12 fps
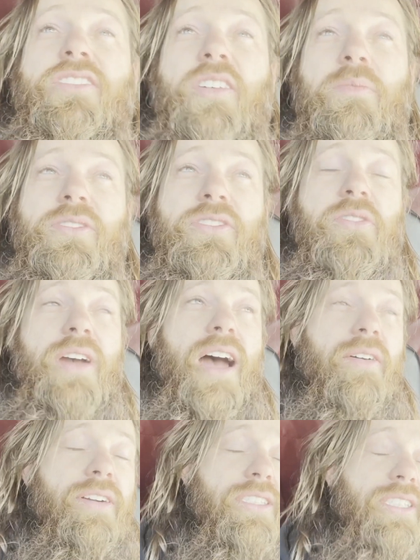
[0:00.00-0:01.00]
almost 2
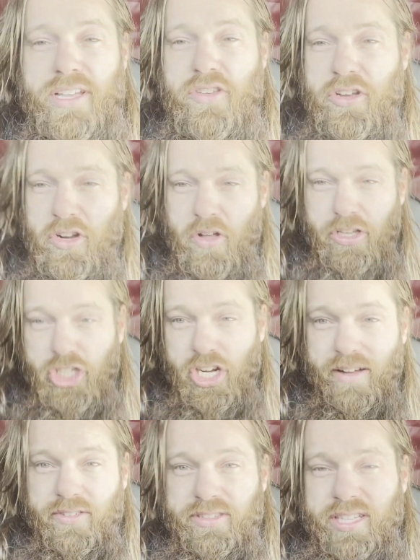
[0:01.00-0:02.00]
hours. And you can only
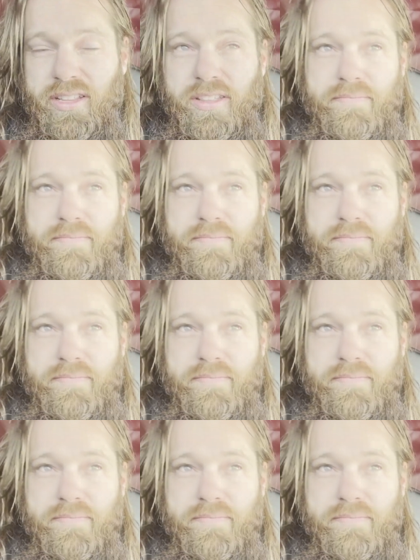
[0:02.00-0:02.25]
shovel till